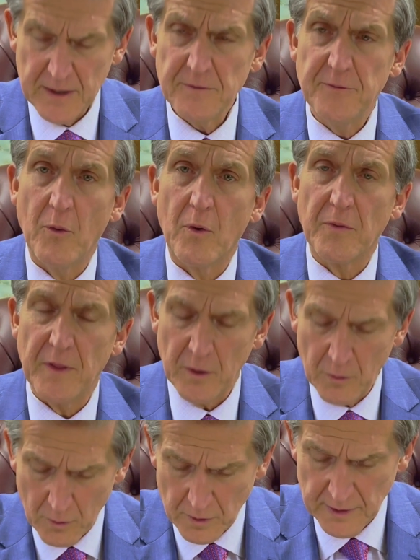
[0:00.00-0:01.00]
Therefore, the
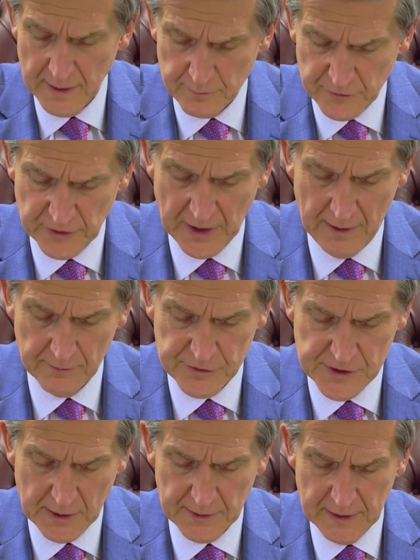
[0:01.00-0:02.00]
Lord
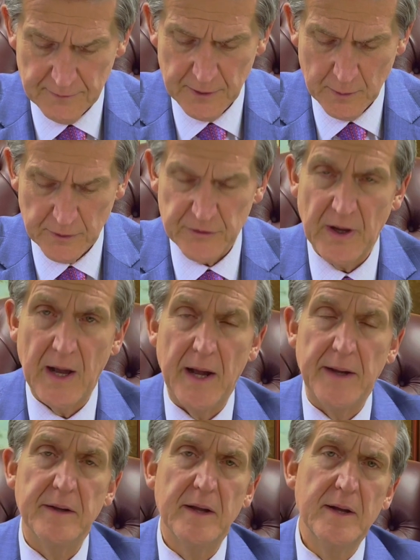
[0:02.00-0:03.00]
himself shall give you a
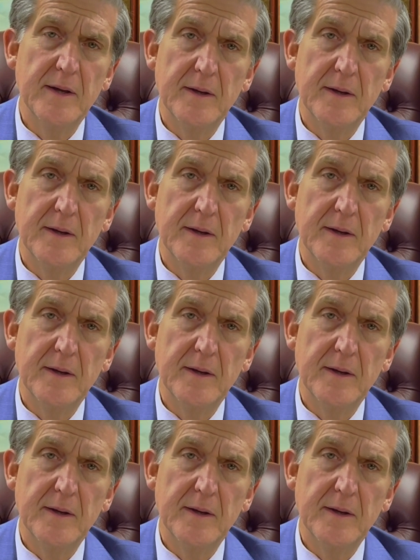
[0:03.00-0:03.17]
sign.